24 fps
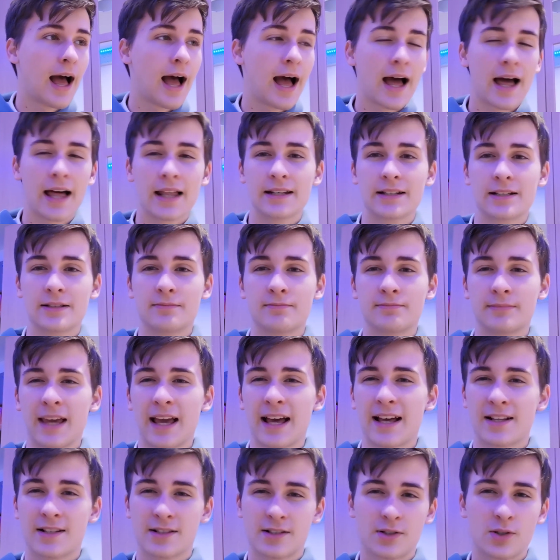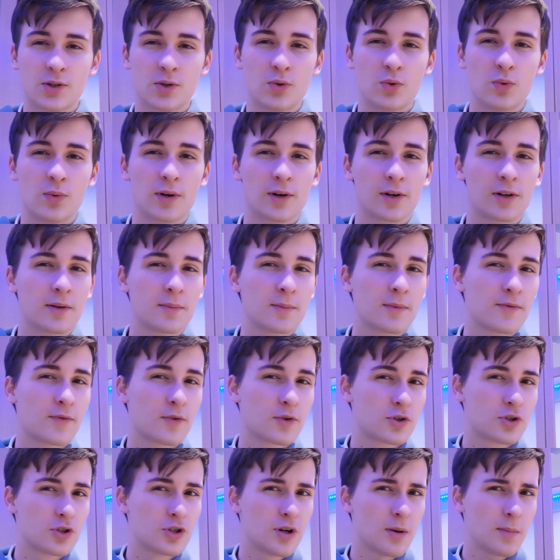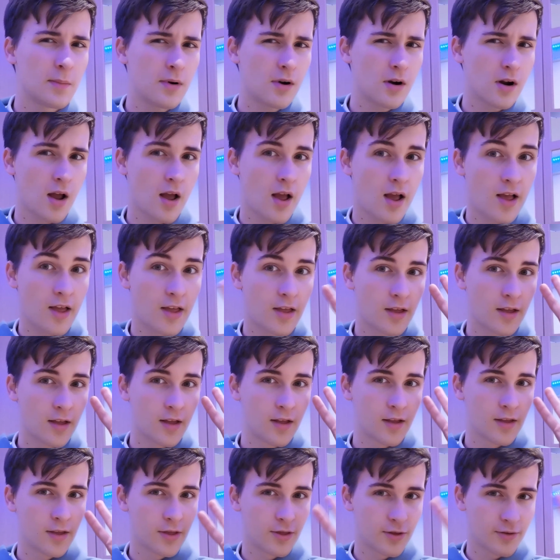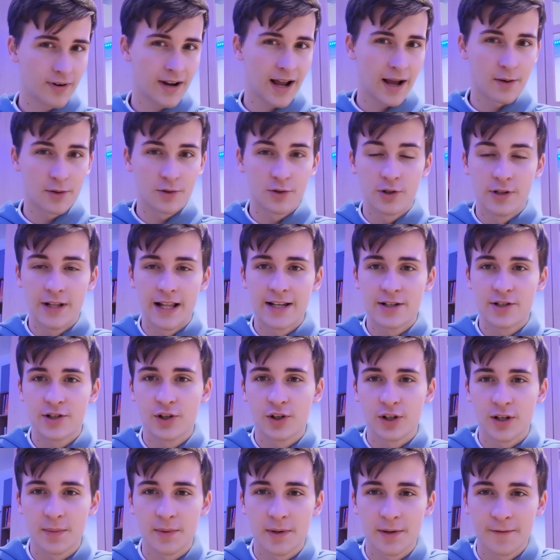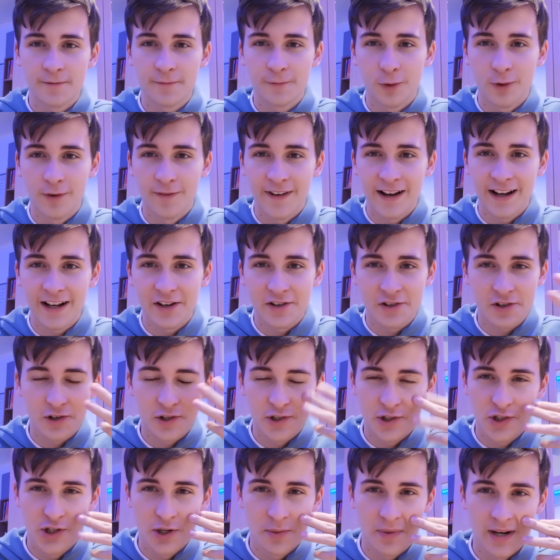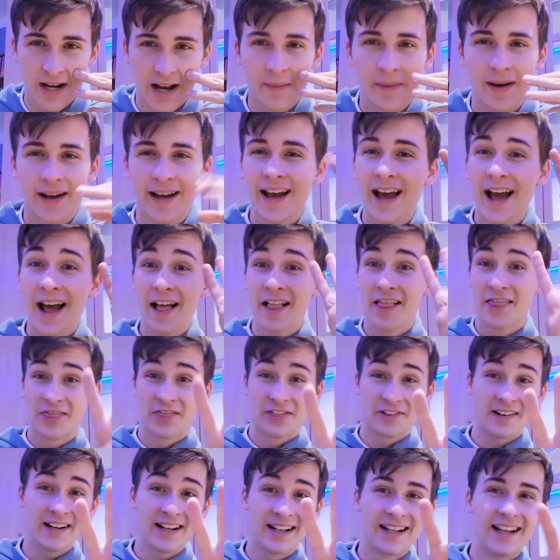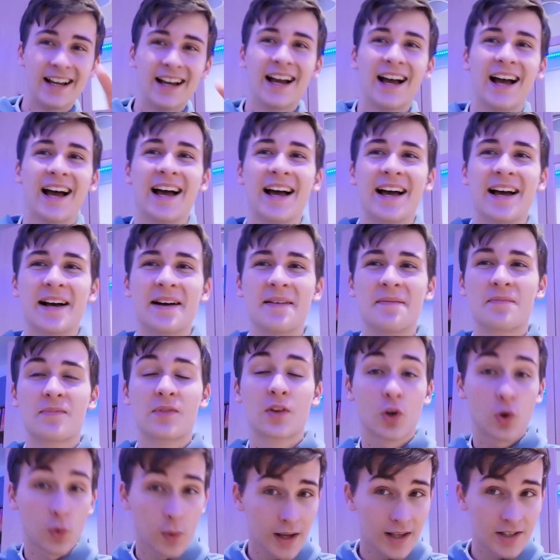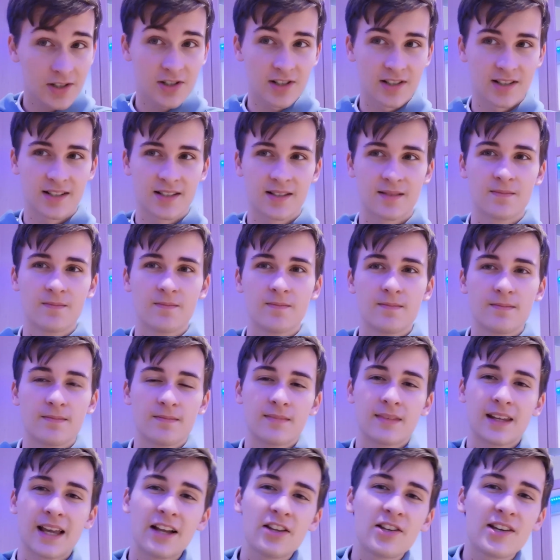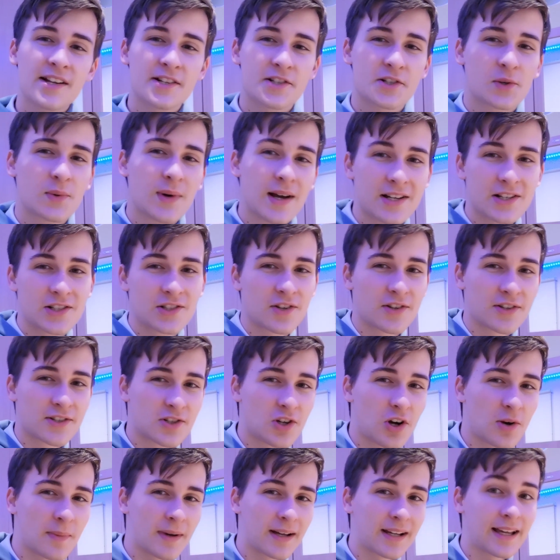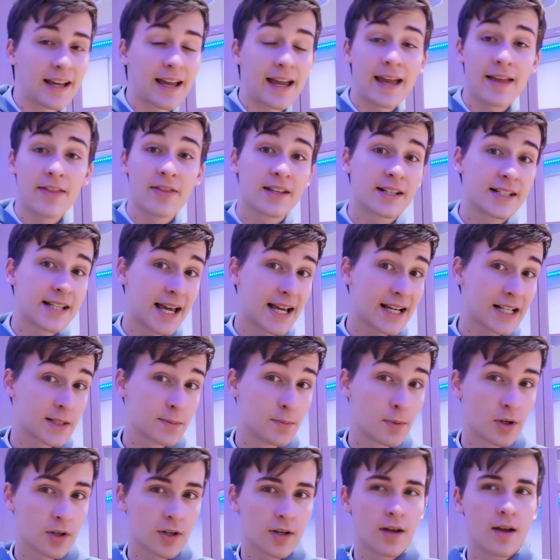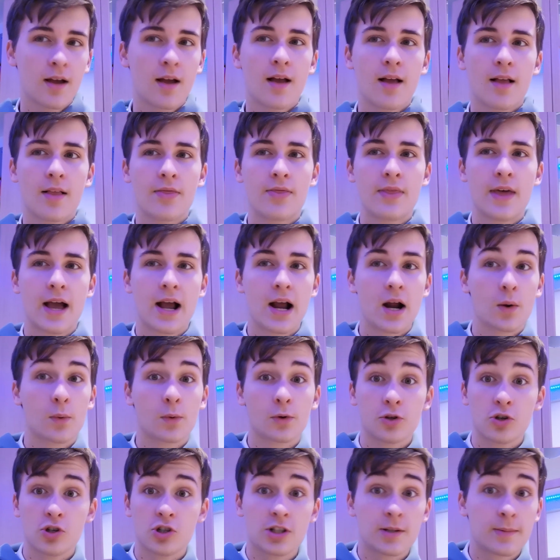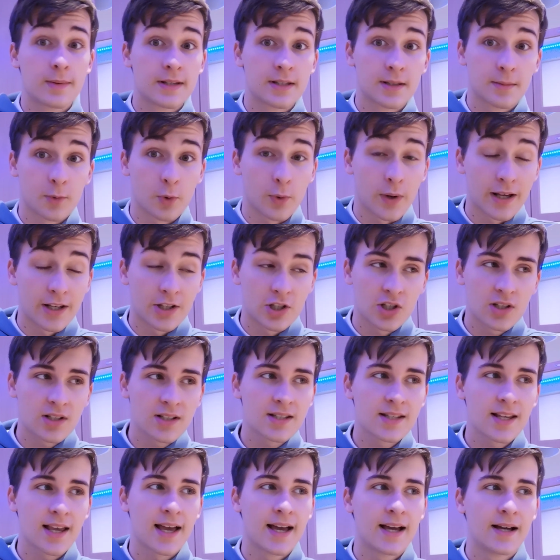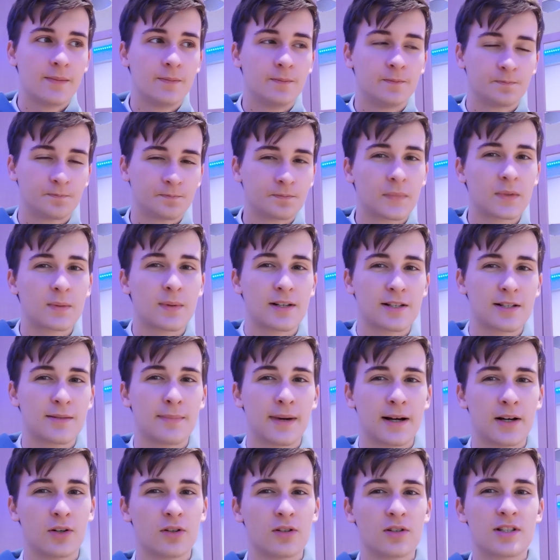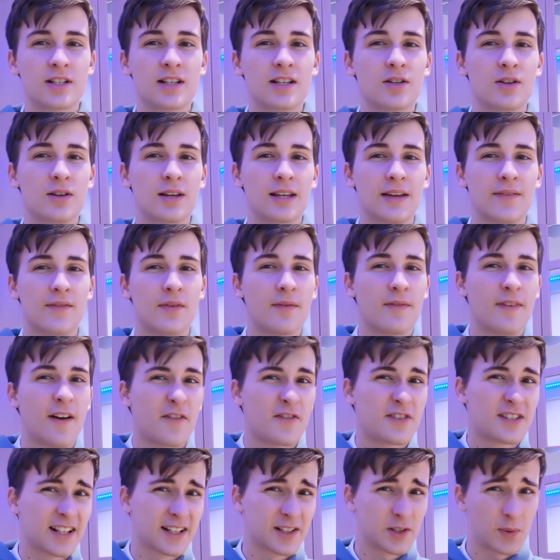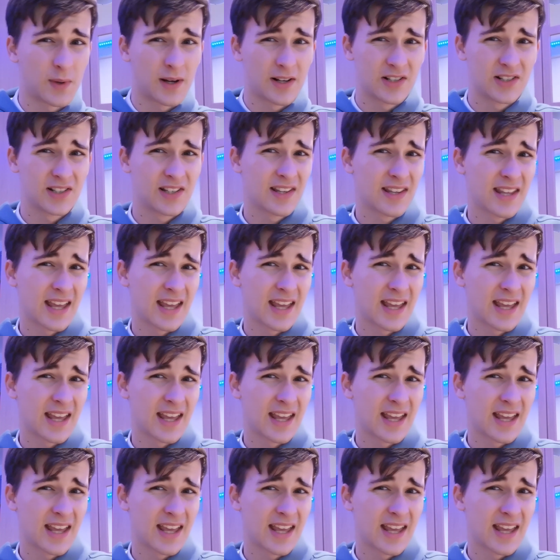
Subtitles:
And yeah, so we're going to move on to number 3. I was literally going to put 4 fingers, how stupid am I? 3. Questions. Can you answer questions on the topic? In the textbook, there will usually be some questions, especially in biology, and they give you 5 or 6 questions at